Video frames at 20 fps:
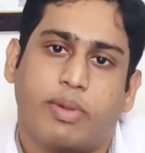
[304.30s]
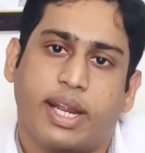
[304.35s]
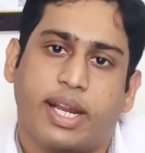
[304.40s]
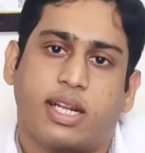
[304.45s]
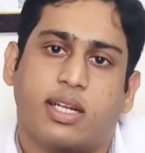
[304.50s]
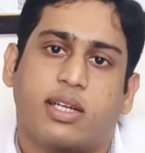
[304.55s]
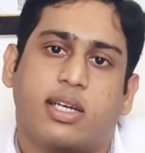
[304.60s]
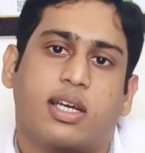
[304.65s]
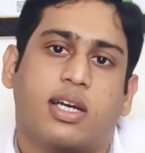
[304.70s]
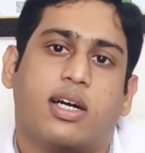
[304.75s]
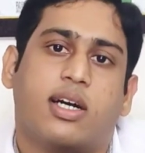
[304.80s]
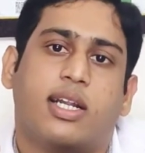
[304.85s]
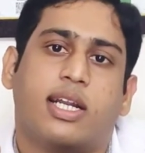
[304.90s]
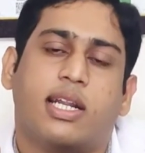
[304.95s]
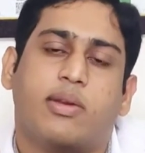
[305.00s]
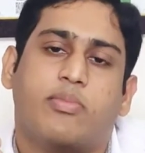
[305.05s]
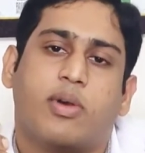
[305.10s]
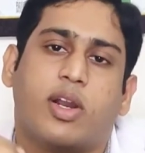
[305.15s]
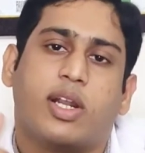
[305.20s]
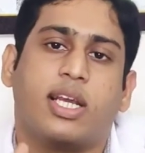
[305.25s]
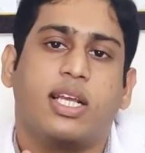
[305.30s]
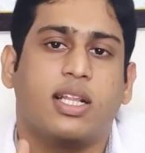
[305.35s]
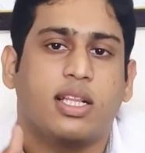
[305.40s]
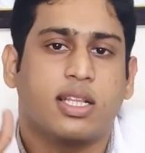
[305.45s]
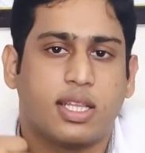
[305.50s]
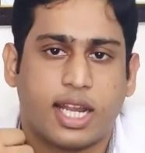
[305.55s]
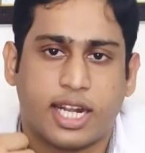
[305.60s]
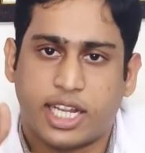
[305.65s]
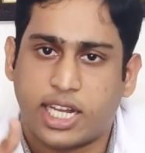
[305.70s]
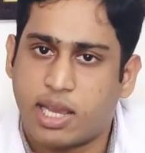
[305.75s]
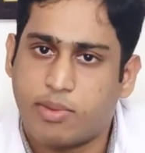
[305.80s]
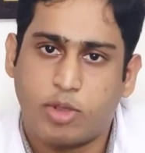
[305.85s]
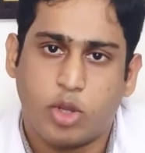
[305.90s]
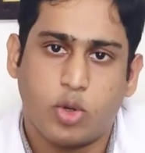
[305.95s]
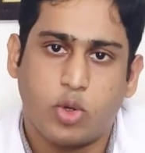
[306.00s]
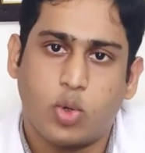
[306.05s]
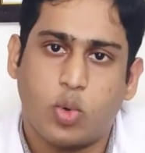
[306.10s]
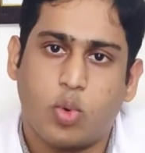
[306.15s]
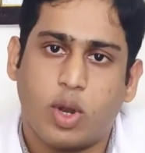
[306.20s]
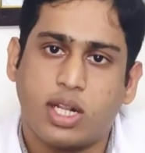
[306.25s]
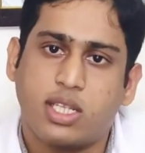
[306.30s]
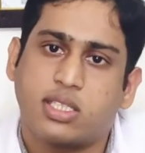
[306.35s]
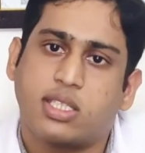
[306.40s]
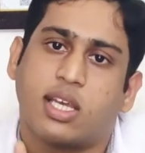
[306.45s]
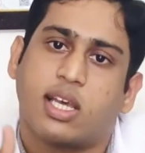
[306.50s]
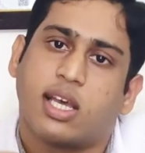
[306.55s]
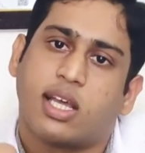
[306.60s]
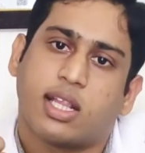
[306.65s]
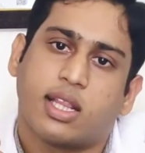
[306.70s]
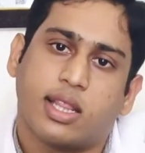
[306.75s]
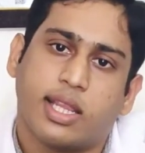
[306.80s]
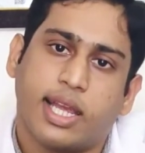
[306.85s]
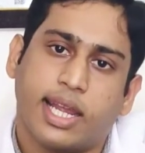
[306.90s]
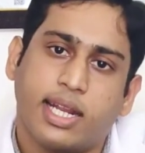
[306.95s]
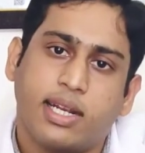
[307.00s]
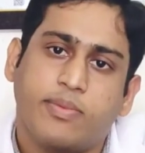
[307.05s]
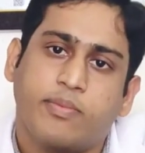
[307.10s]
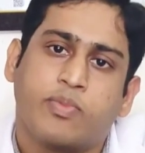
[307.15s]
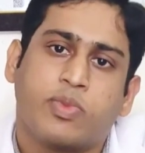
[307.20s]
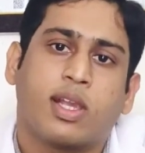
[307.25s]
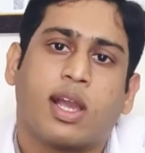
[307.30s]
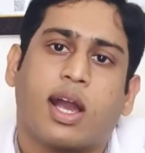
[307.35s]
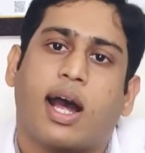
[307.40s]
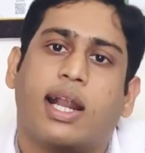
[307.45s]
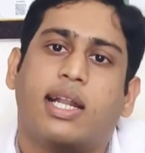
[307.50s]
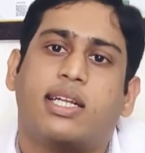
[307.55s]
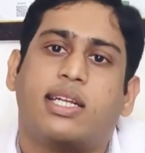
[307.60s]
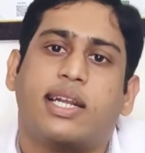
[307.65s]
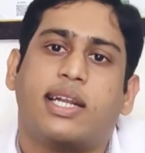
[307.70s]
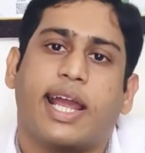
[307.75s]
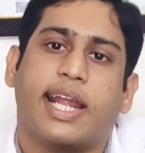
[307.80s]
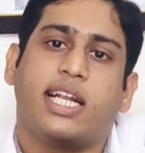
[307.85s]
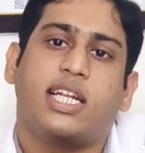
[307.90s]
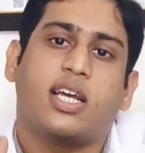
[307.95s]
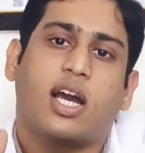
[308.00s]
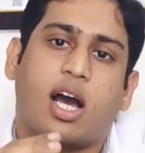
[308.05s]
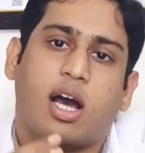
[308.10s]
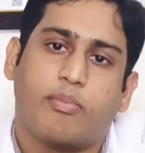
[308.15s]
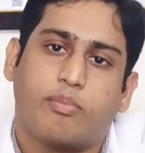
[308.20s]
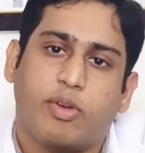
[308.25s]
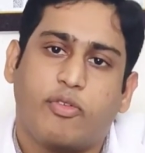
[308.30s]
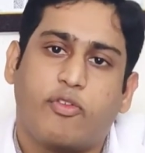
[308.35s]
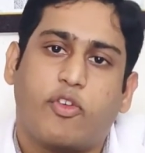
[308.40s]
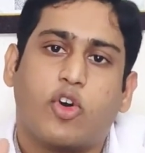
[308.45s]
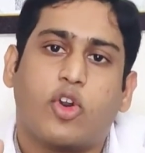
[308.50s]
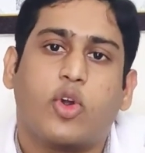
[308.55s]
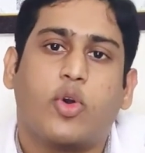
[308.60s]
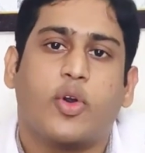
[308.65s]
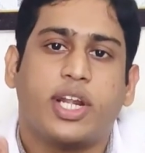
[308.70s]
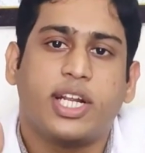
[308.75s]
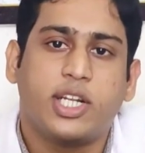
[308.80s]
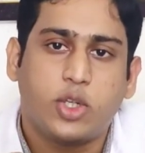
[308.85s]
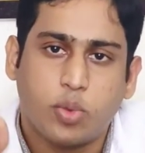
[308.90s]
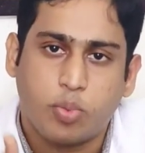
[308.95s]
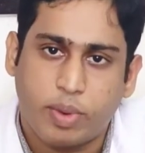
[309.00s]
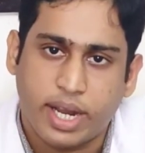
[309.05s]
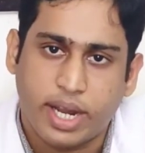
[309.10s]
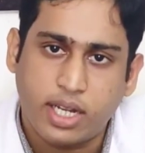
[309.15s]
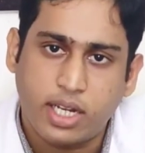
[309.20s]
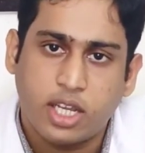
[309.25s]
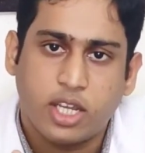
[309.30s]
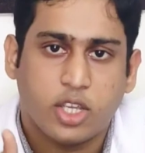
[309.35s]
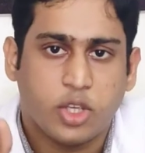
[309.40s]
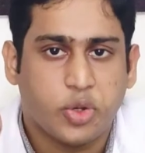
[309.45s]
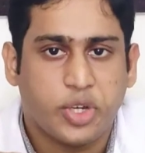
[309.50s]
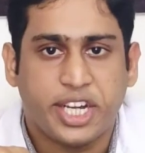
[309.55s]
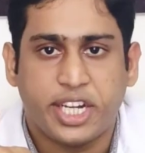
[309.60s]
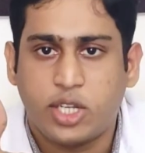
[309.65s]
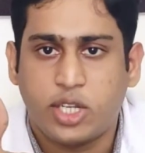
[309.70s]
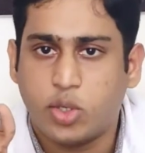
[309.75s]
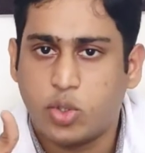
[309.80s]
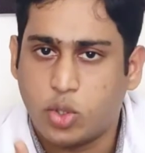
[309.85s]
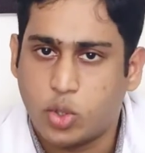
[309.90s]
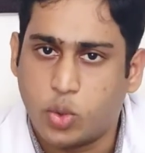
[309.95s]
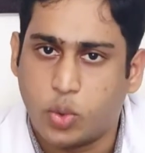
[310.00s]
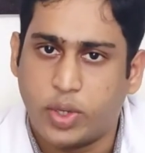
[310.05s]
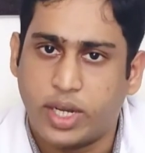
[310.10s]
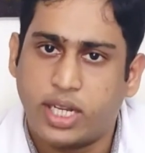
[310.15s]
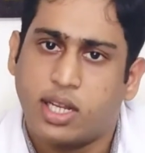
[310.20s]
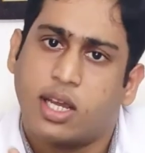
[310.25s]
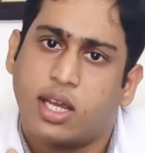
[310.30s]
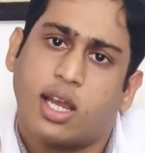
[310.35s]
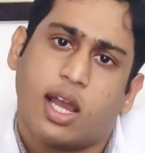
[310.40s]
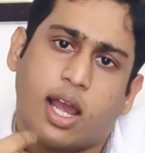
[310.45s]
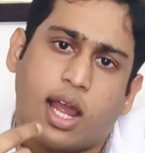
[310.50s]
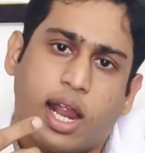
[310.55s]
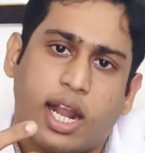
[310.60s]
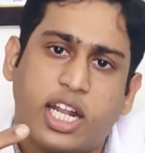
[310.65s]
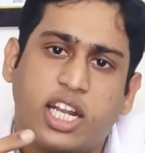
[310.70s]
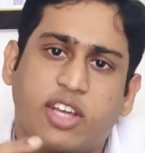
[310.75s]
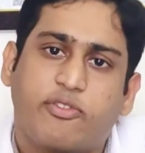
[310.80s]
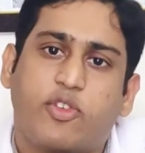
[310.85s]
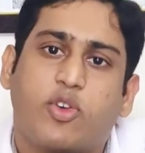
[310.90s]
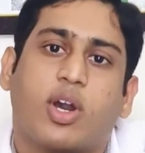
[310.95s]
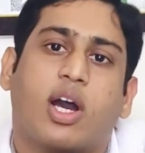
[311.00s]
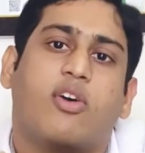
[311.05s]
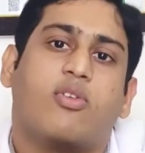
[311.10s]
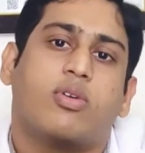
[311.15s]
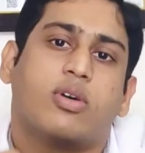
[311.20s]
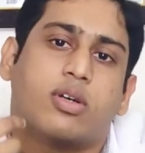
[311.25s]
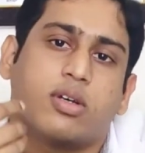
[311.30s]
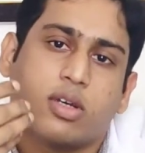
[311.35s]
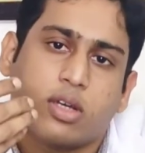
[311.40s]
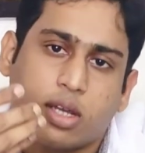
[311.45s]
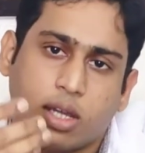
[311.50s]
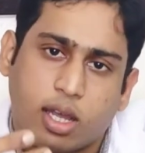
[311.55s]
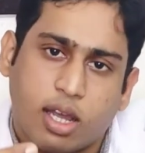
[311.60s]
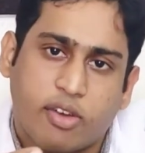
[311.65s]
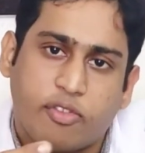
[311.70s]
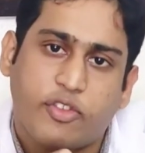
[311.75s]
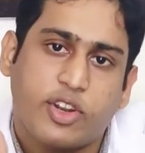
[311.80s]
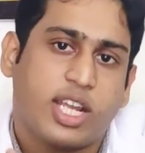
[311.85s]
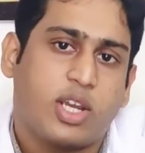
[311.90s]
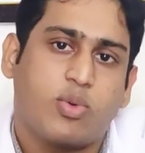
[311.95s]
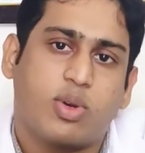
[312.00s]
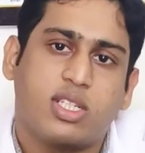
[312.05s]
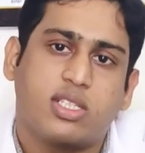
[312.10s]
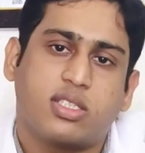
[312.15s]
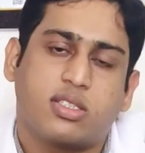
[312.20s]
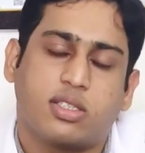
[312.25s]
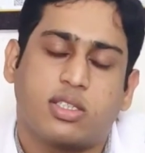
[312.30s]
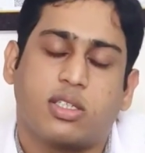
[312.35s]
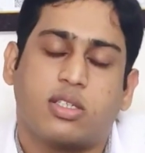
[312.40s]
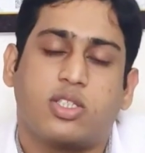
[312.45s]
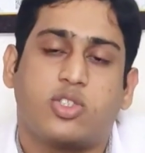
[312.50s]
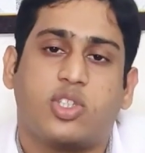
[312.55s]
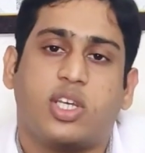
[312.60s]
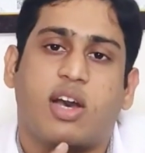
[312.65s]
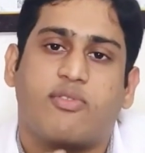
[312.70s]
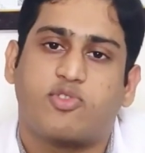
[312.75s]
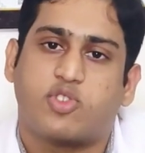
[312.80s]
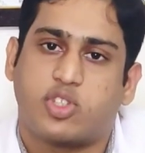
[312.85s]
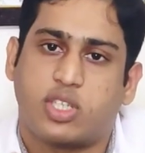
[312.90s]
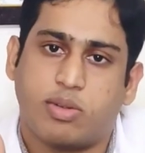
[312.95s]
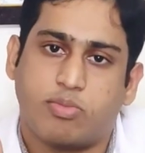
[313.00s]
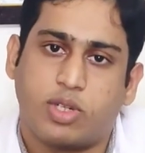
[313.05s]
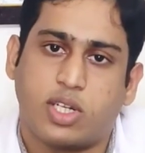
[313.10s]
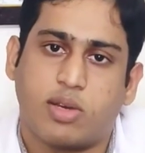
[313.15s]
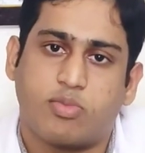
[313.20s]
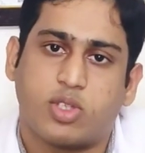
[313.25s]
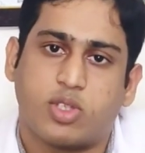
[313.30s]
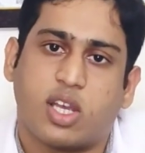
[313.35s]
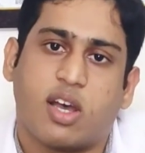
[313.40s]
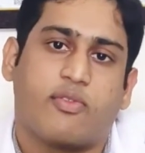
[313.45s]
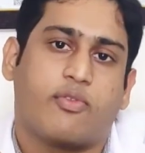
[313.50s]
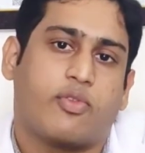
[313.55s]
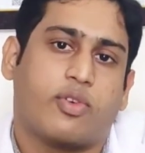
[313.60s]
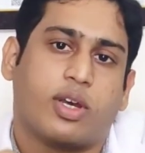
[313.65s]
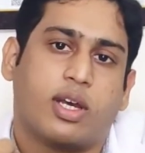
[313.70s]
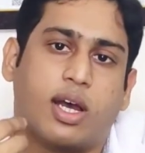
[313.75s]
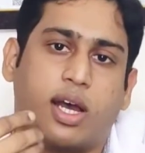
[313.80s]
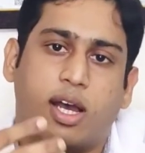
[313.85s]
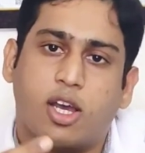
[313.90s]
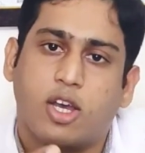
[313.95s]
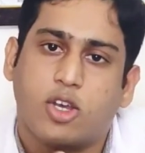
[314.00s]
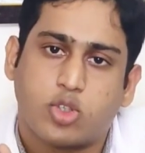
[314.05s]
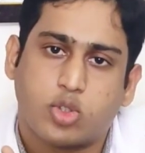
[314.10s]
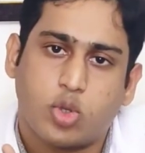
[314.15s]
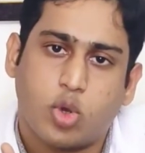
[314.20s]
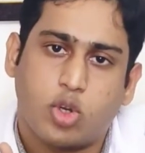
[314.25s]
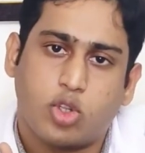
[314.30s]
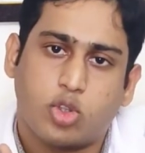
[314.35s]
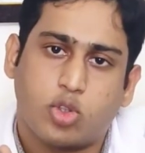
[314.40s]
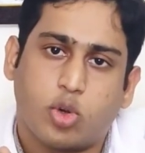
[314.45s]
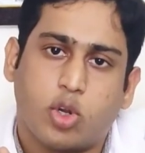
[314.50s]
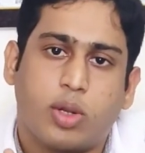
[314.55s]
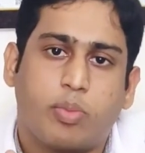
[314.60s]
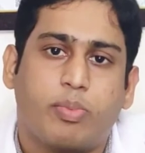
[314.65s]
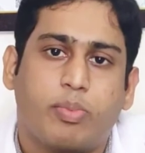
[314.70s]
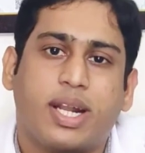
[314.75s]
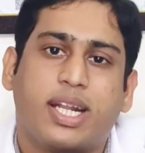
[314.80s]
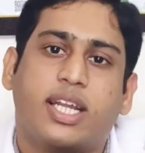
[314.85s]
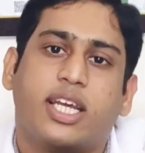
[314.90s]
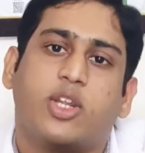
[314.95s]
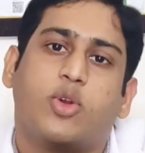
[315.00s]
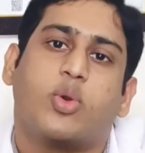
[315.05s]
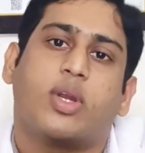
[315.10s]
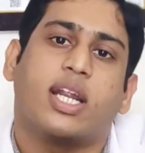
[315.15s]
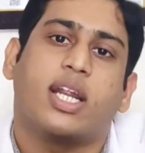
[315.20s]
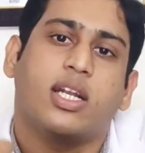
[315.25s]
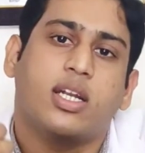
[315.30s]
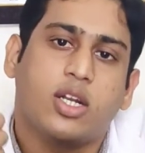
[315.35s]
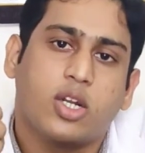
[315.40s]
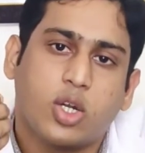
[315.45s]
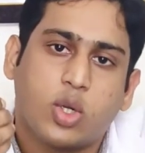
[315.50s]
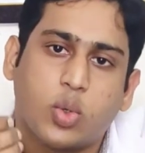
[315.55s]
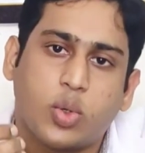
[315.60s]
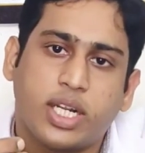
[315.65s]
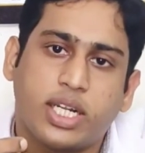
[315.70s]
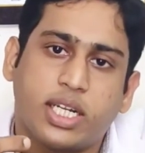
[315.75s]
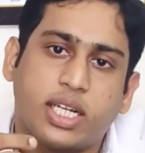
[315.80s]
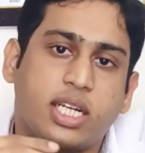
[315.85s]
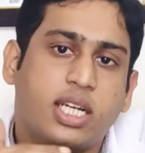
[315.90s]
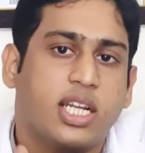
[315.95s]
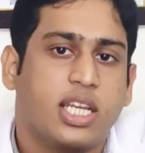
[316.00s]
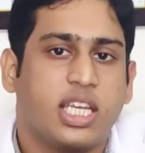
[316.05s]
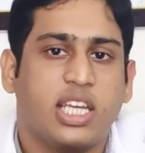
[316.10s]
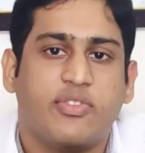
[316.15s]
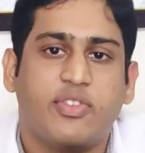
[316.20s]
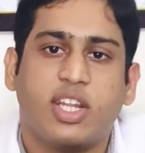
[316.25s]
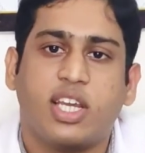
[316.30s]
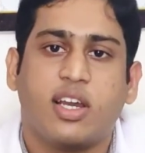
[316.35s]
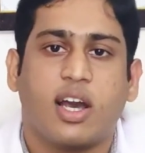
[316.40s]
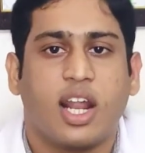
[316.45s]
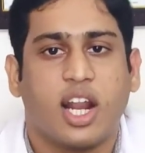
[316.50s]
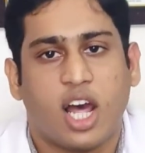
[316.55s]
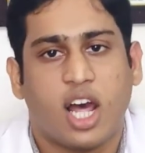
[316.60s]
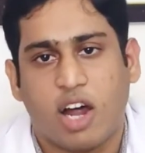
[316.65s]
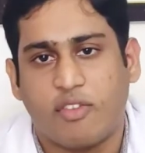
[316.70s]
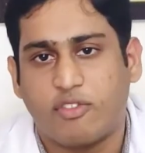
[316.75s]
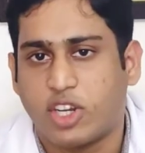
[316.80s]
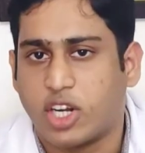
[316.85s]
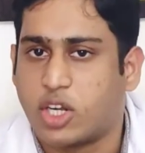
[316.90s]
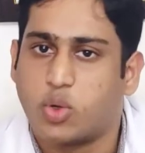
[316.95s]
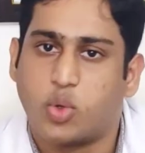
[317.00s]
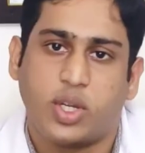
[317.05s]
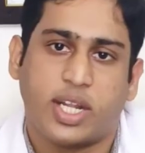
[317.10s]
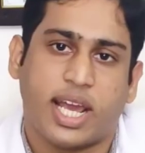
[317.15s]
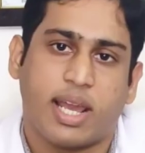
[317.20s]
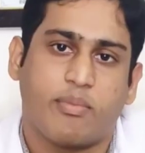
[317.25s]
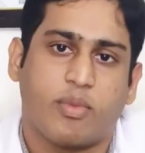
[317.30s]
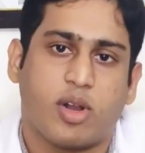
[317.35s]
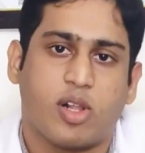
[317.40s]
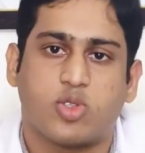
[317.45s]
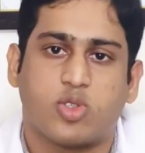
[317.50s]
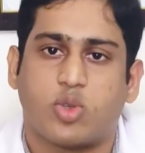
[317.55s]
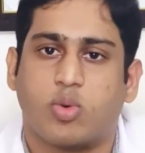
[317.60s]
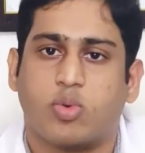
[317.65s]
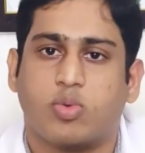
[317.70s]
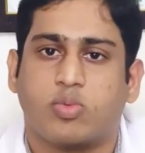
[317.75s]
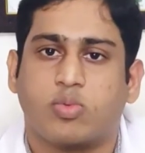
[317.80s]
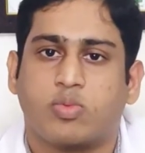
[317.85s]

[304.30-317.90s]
bed early morning, that time you do once, then at night before going to bed, you need to do it. And if you have frequency of symptoms of sore throat, better you can do it in evening or afternoon time also.